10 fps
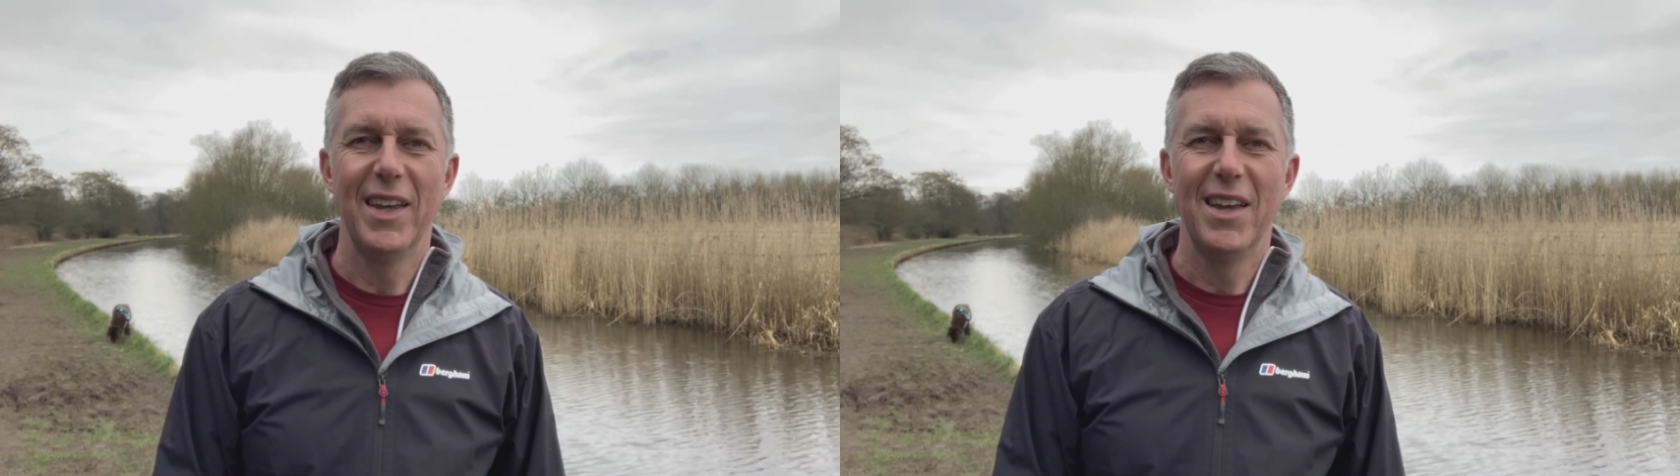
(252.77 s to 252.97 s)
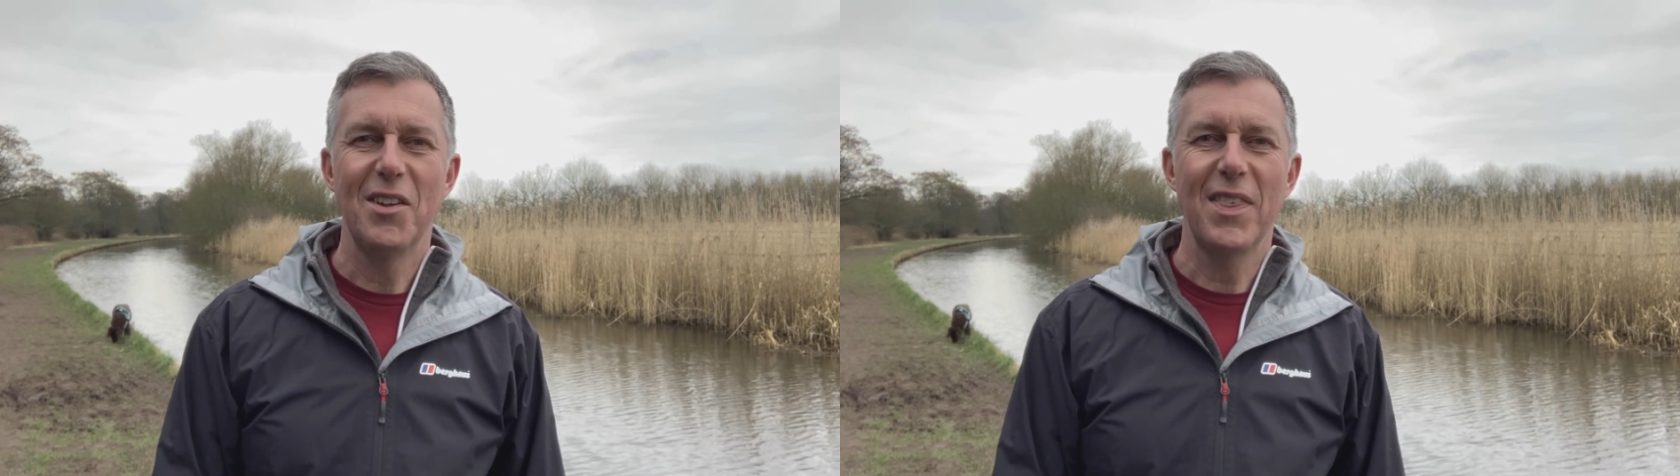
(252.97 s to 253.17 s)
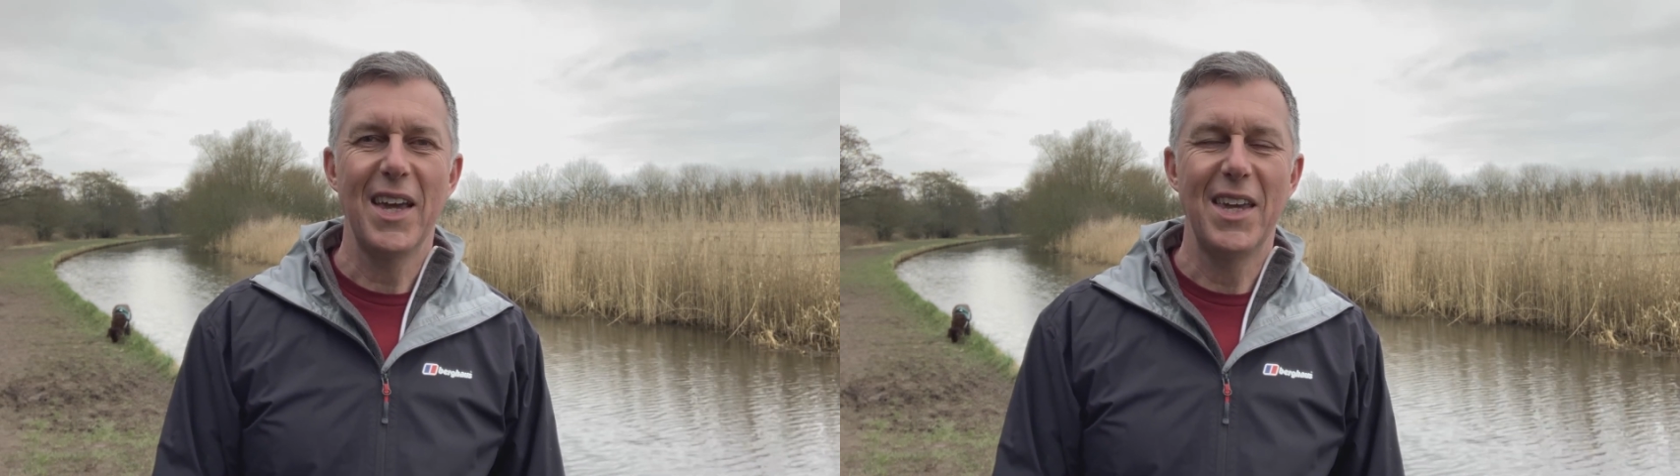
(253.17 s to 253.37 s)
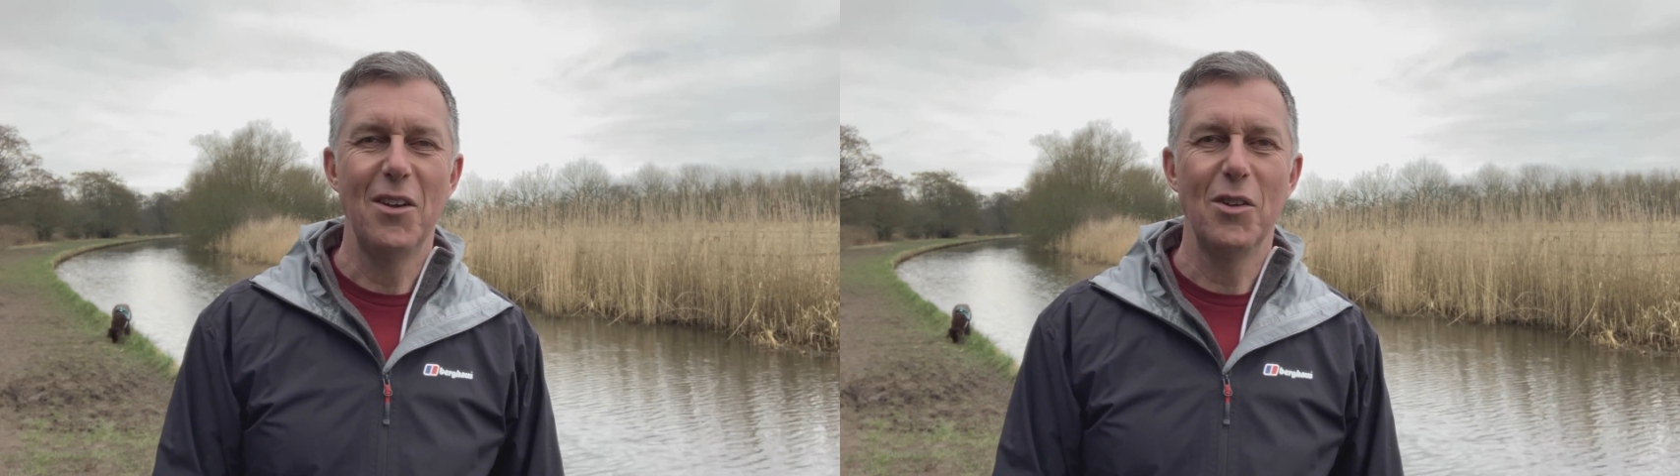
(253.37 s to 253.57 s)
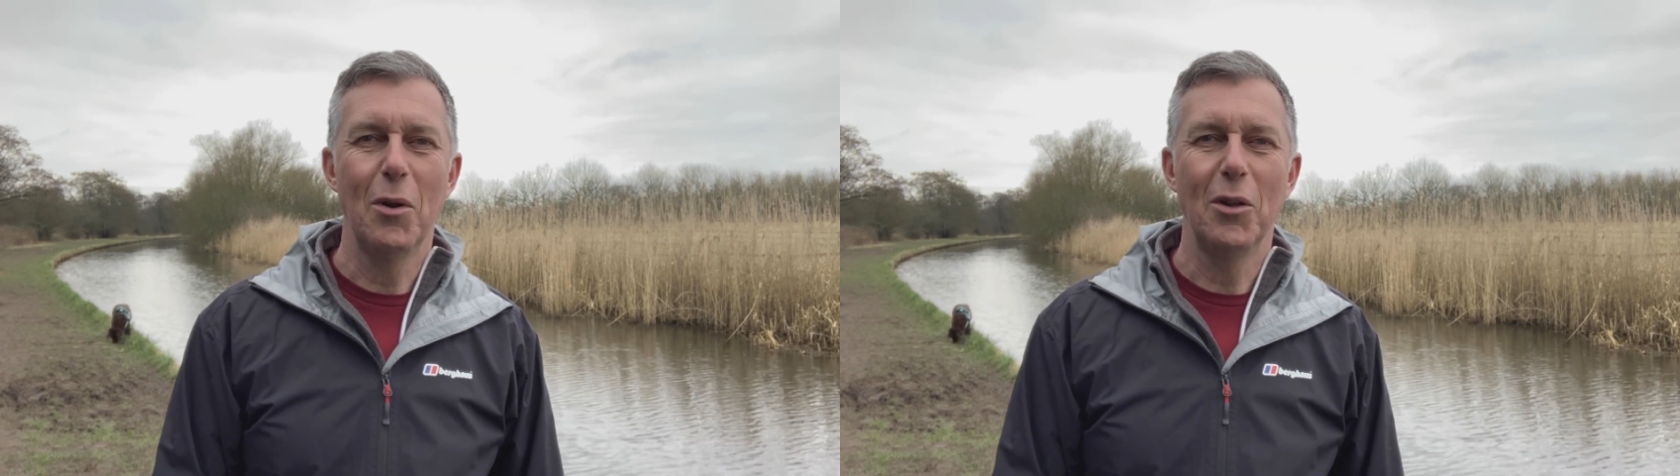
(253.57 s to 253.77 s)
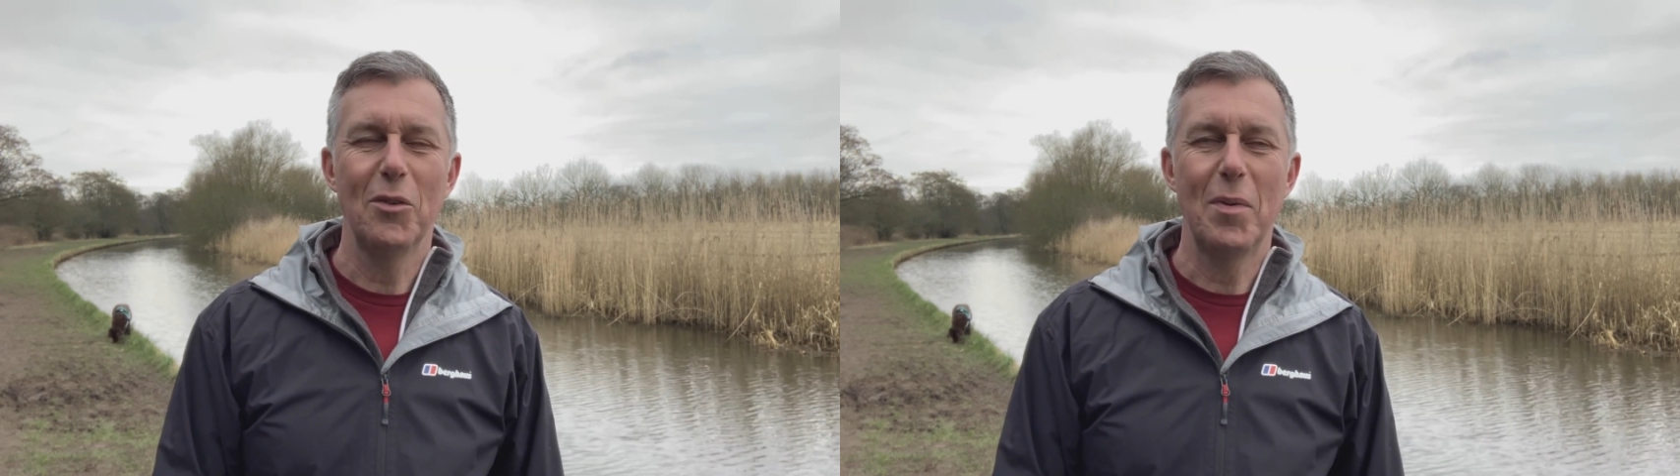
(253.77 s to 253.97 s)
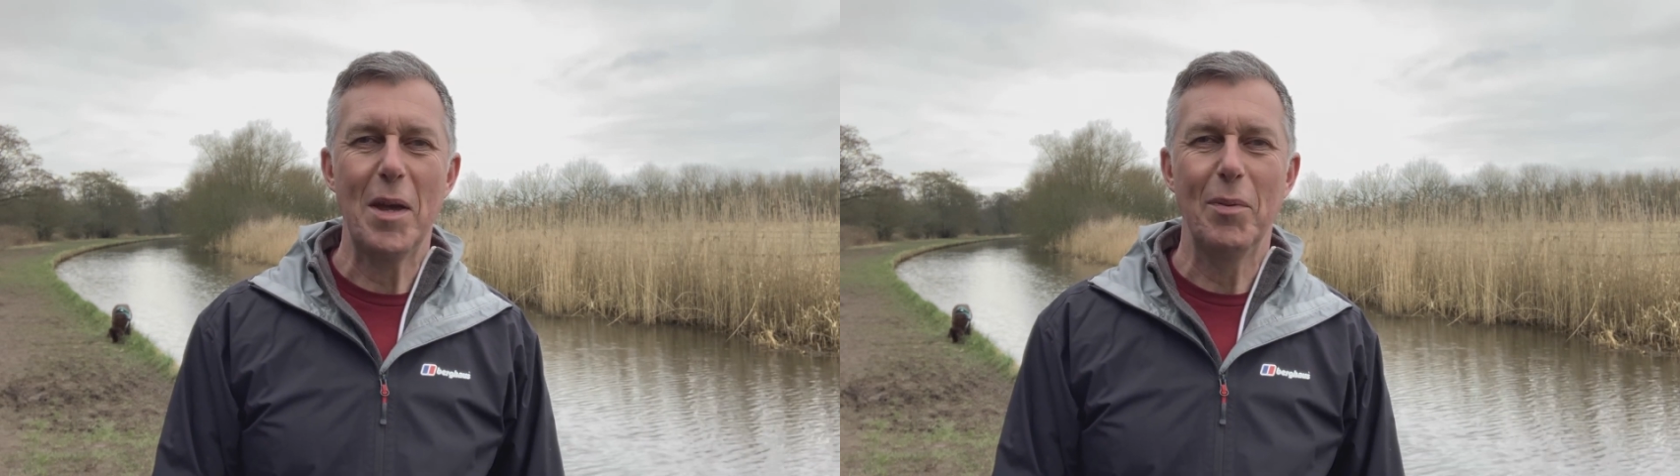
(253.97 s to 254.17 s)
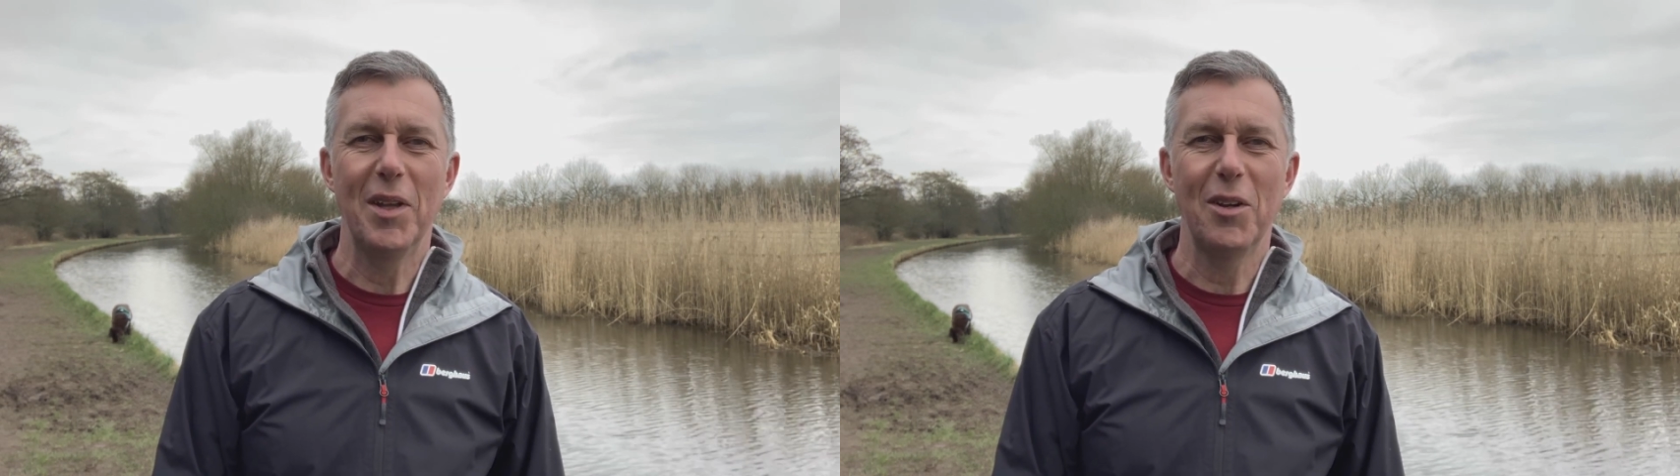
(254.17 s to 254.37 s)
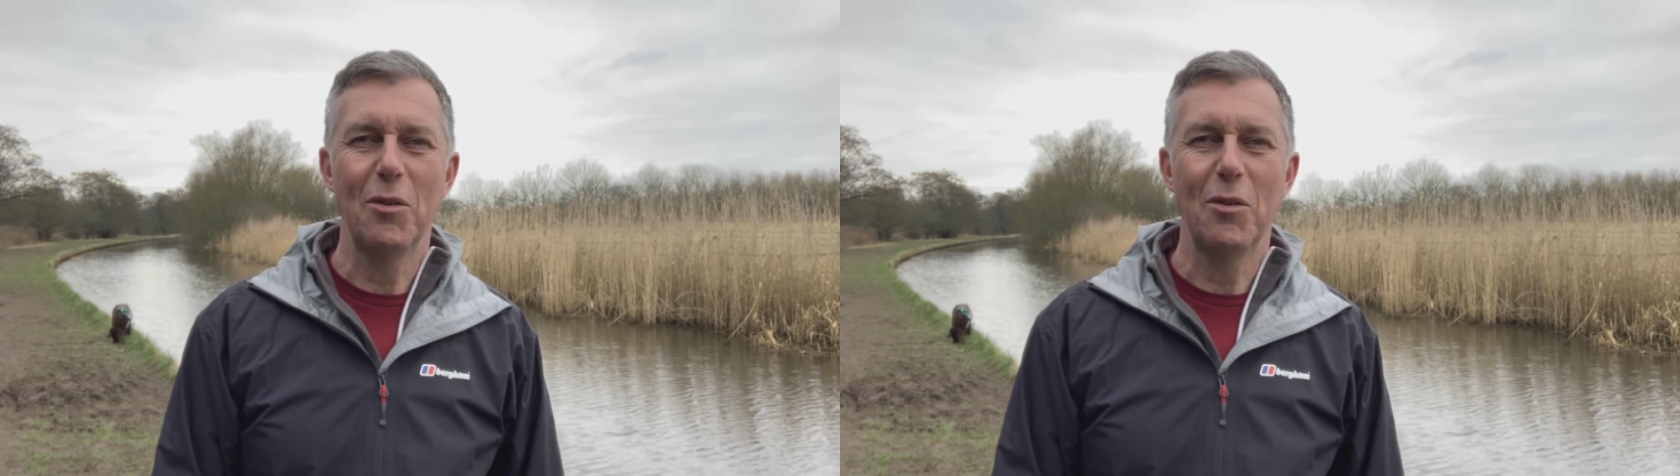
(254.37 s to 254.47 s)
so thank you to all those people that do